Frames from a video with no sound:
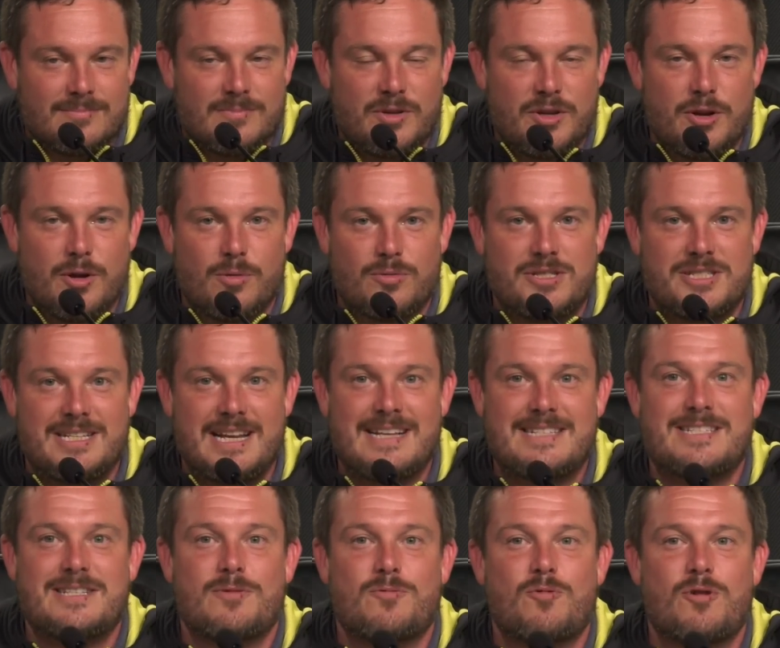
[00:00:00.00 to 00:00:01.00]
You know,
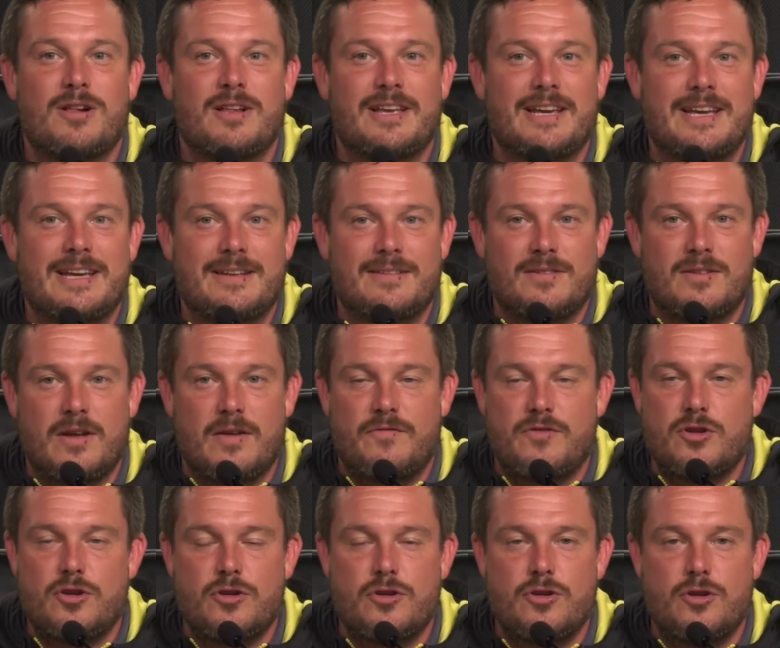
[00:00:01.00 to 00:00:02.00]
Stetson really, if
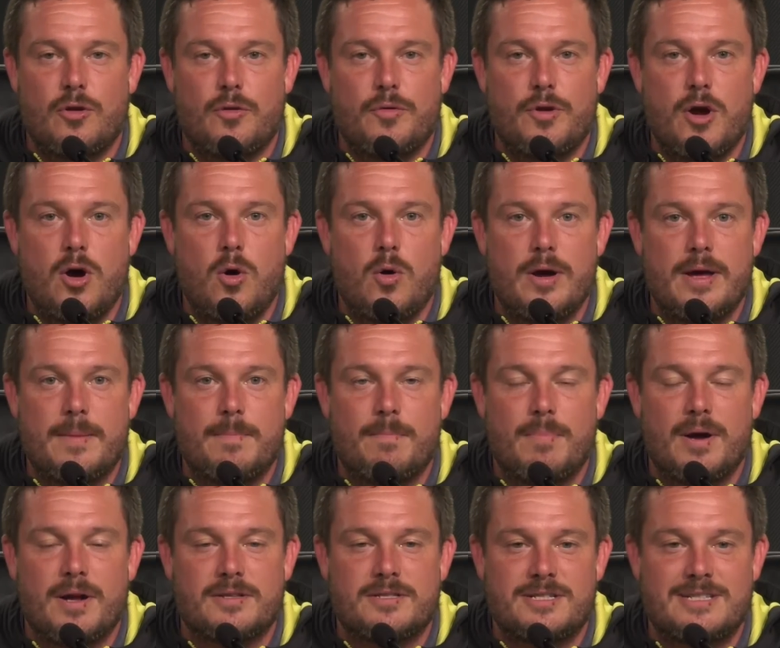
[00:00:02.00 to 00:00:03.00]
you don't know it,
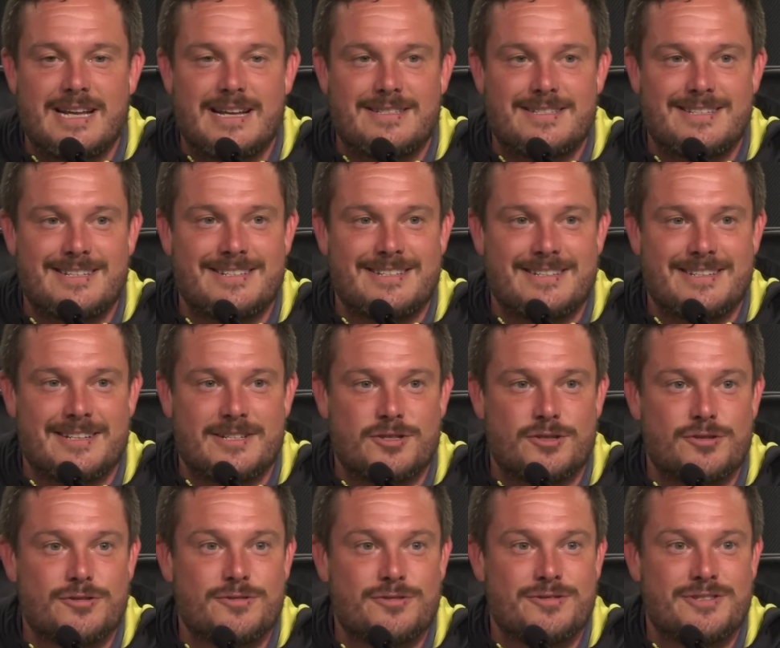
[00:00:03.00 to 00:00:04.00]
but Stetson
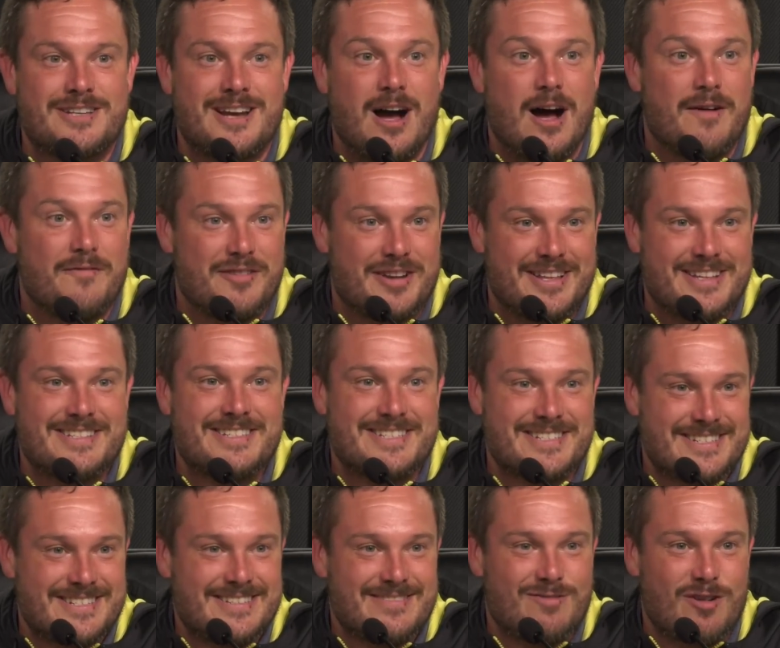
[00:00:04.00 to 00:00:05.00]
exudes
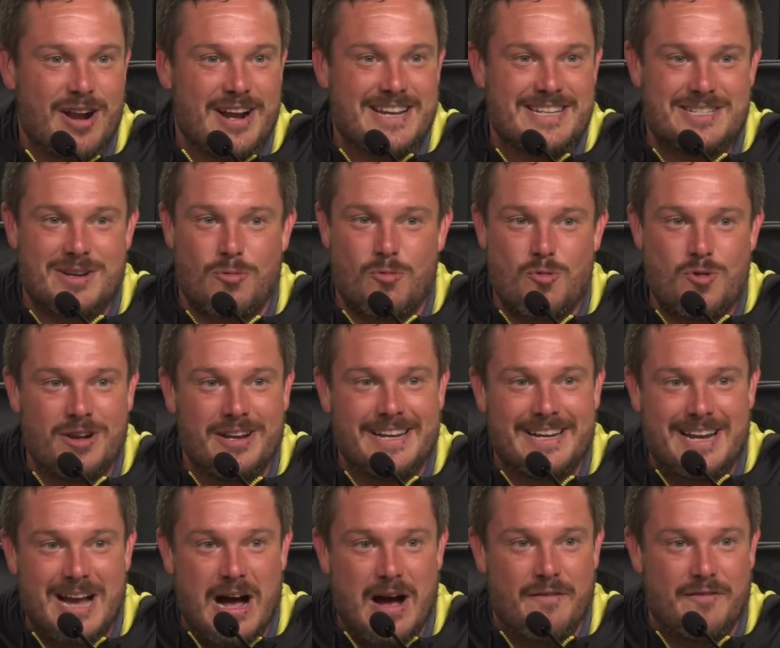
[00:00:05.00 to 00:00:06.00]
confidence, right? He's a really
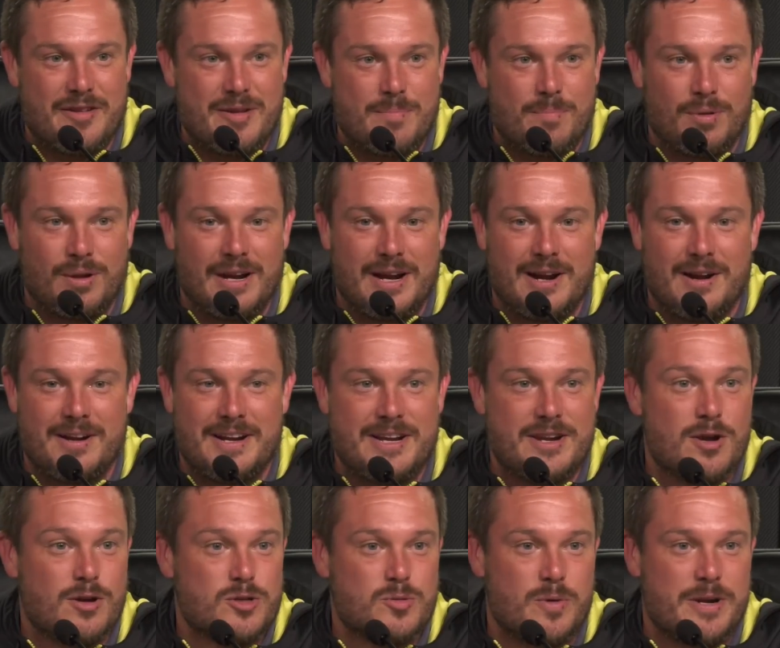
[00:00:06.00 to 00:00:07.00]
confident player. He
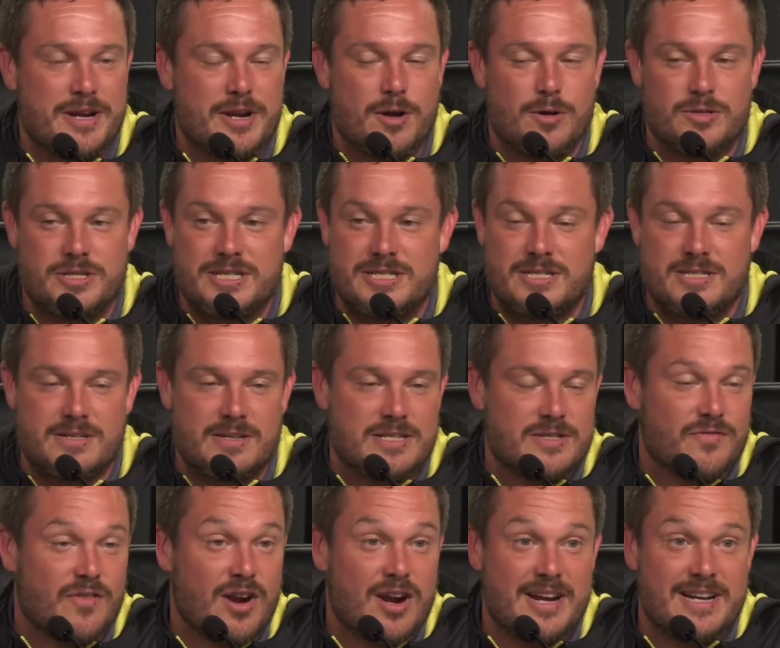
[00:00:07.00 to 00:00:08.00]
knows what he knows.
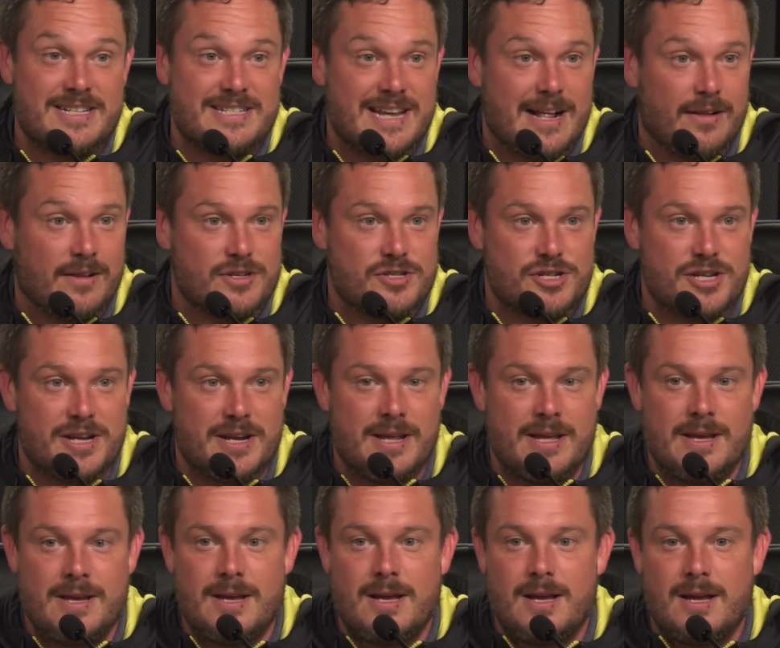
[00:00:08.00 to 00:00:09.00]
He's very intelligent.
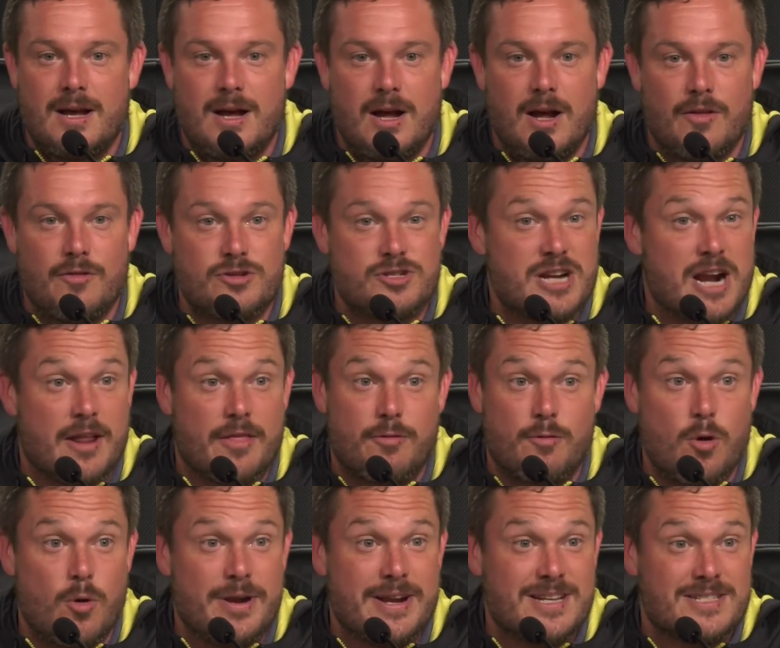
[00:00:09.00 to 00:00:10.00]
There's not a
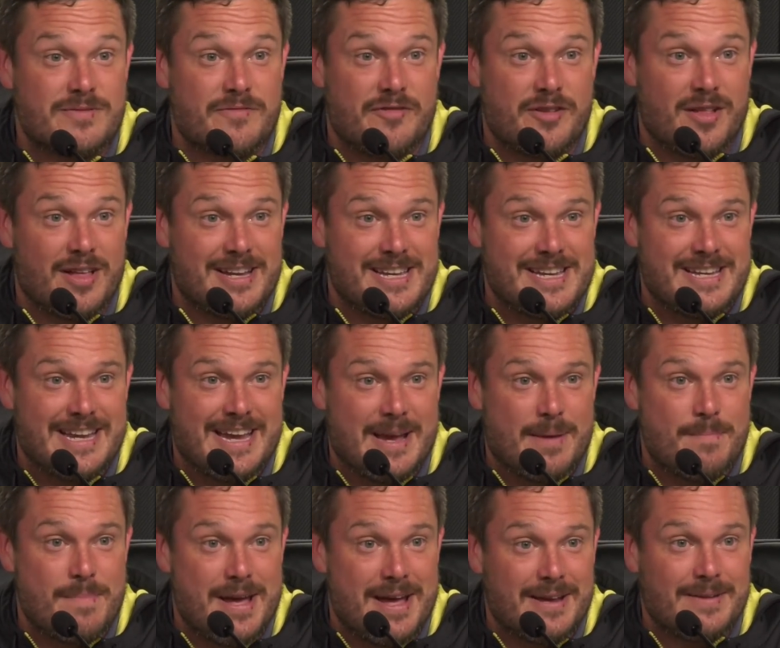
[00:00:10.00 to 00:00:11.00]
throw he doesn't feel like he
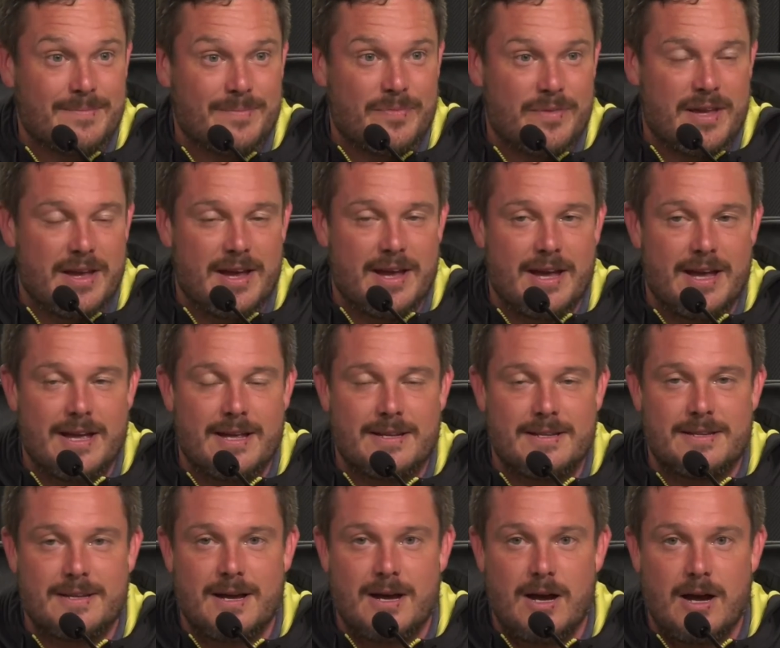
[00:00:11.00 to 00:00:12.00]
can make.
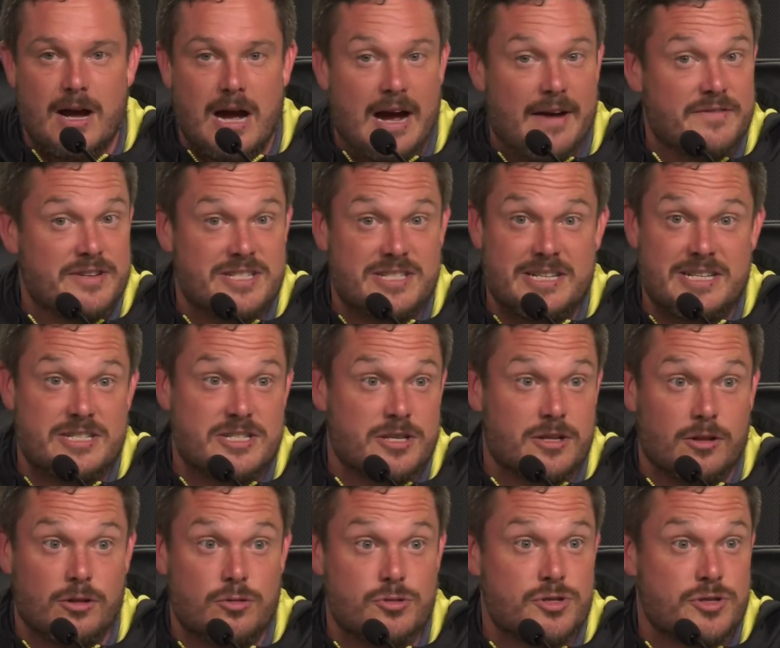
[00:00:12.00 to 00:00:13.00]
And obviously he's
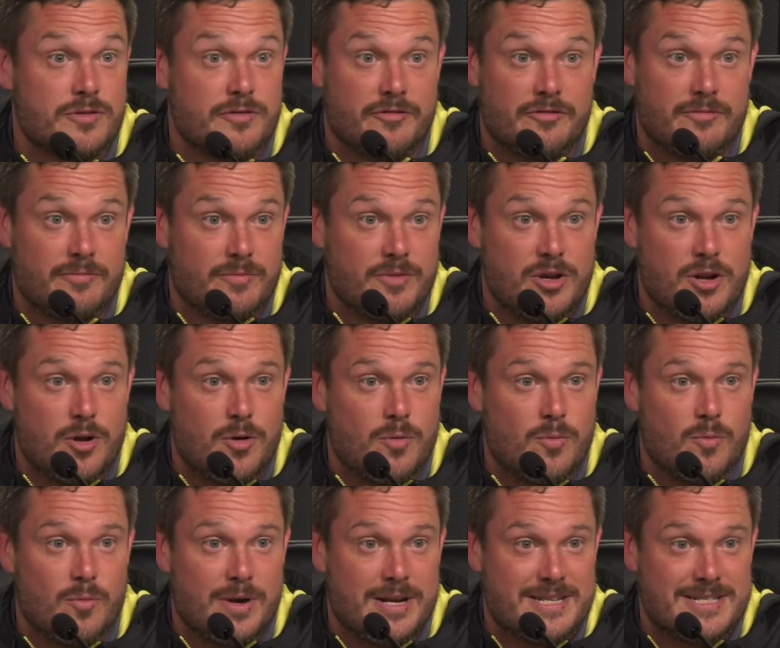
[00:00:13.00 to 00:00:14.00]
elusive, you know,
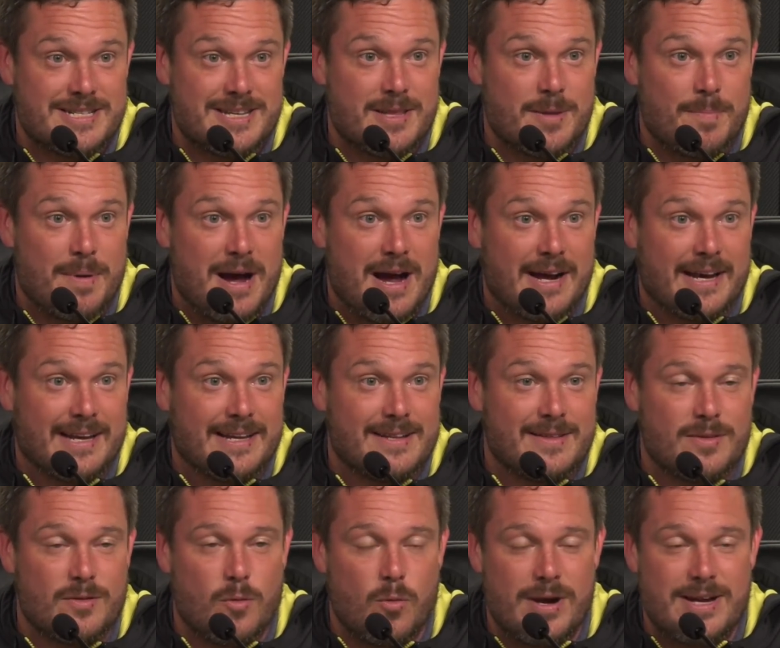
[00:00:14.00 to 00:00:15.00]
when he's in the pocket
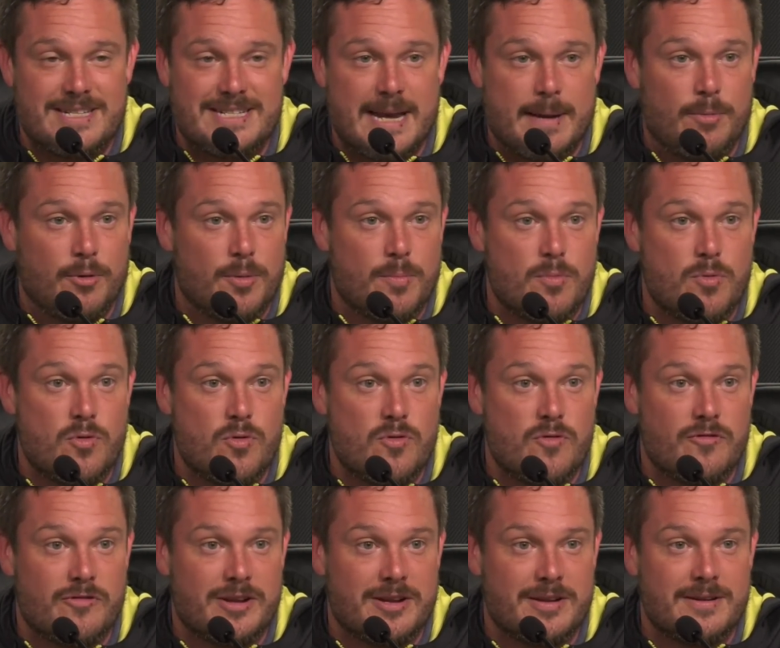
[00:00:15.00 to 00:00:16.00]
and the way he's able to
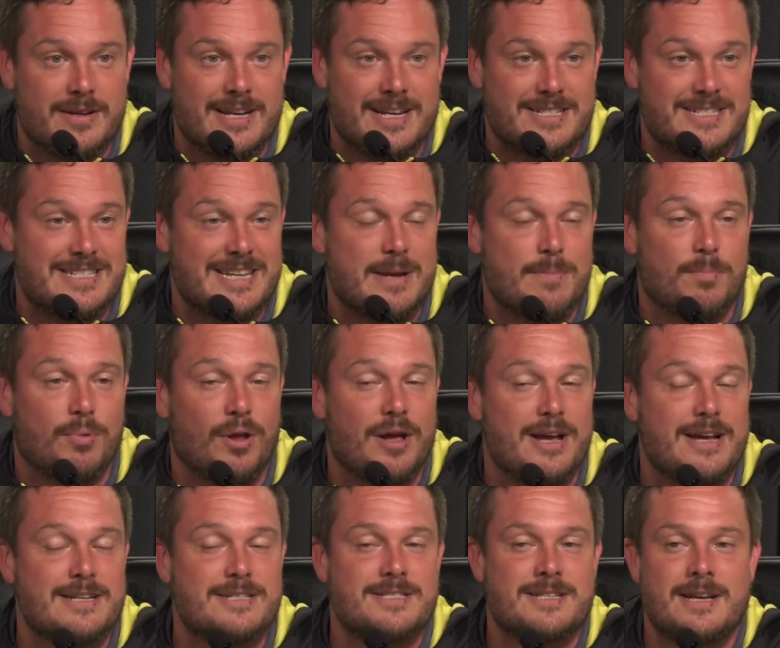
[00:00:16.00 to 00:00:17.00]
move and extend
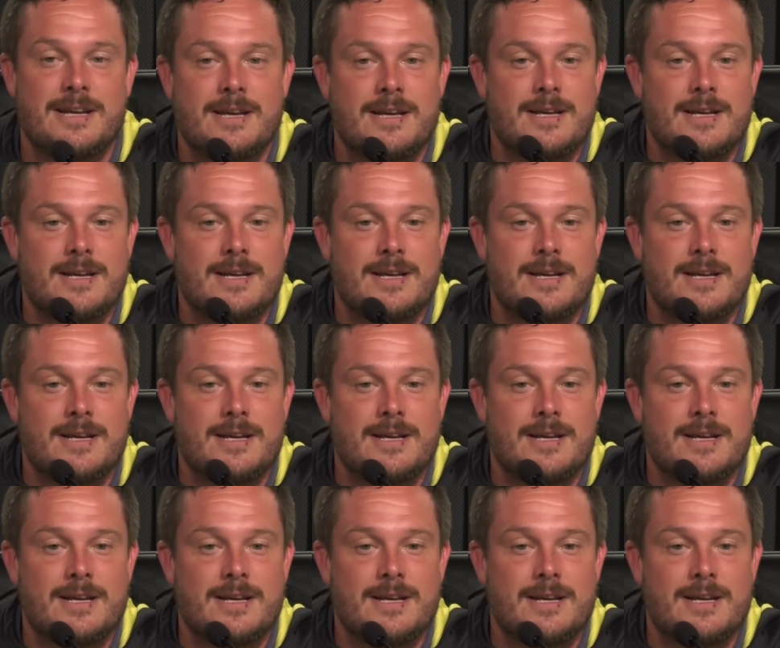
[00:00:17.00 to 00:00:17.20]
plays.